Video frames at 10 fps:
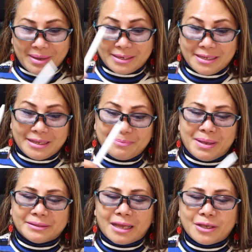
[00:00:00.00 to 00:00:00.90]
May ringing
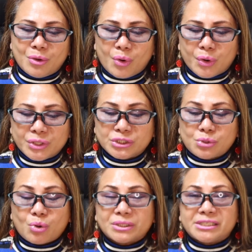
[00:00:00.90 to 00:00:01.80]
bell tayo. Or
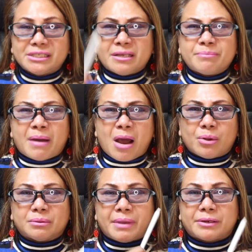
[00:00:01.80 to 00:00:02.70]
stroke the singing
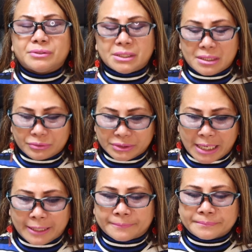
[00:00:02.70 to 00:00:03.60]
bowl. Meron din ako
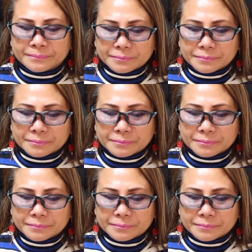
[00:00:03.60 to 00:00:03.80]
nyan.